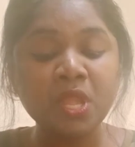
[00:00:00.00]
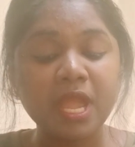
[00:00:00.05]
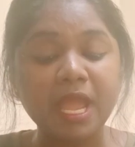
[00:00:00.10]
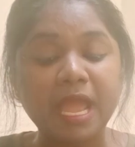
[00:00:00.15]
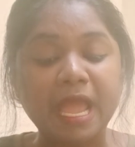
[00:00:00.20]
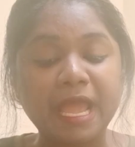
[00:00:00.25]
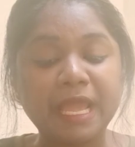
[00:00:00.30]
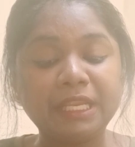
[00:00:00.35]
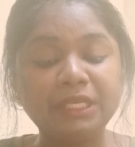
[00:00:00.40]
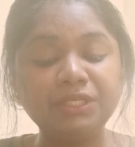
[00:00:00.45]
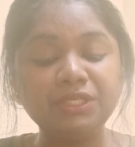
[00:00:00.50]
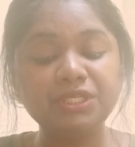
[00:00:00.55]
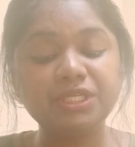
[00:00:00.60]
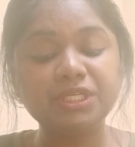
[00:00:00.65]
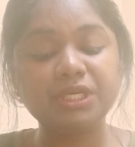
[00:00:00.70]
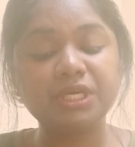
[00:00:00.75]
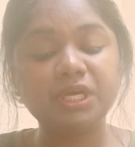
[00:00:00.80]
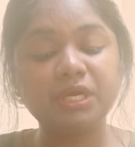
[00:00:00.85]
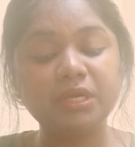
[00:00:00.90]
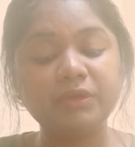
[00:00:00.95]
and
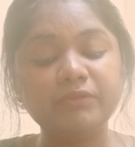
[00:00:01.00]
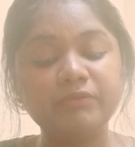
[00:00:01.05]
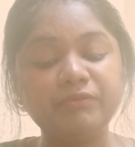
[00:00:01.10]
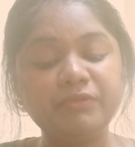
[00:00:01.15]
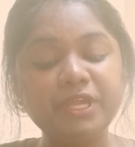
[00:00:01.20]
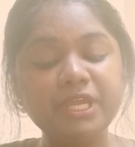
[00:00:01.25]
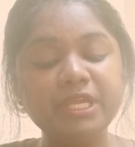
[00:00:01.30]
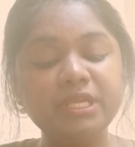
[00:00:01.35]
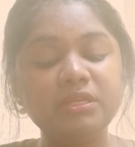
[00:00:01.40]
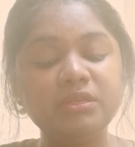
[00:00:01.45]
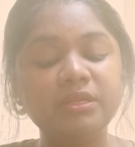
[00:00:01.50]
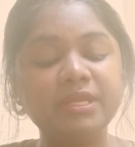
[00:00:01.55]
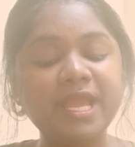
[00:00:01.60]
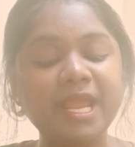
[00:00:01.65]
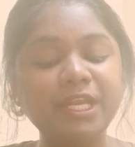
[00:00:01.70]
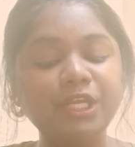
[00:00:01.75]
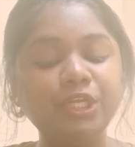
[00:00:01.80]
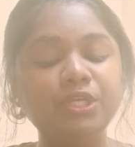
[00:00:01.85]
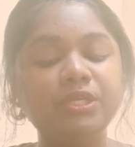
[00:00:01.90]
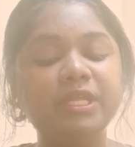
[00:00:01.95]
we
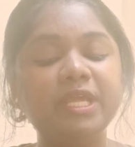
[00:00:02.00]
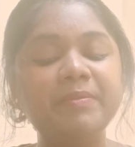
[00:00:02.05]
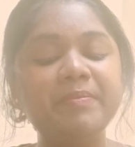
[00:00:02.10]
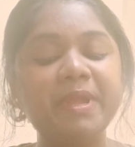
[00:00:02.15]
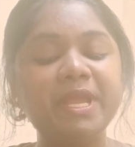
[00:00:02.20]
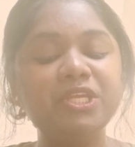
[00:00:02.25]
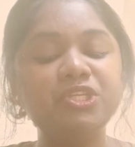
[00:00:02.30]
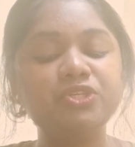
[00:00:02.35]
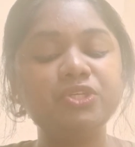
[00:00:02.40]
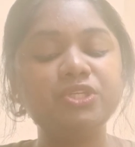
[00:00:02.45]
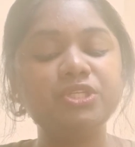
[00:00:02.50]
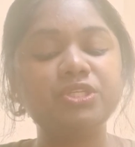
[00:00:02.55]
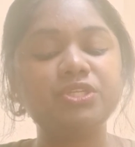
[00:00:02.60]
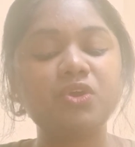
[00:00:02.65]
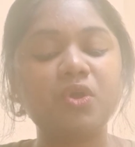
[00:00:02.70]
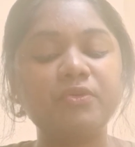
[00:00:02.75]
get images